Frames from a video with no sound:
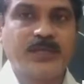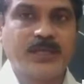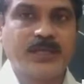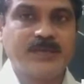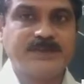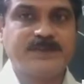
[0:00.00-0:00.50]

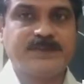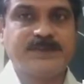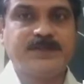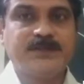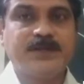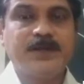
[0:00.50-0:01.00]
as
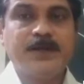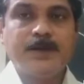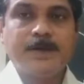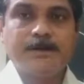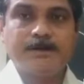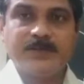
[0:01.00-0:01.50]
the
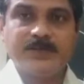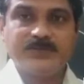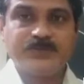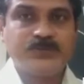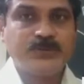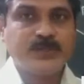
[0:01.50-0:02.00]

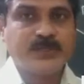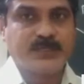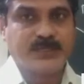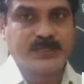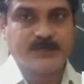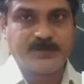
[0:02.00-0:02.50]

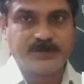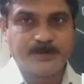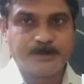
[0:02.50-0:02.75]
mesogamy.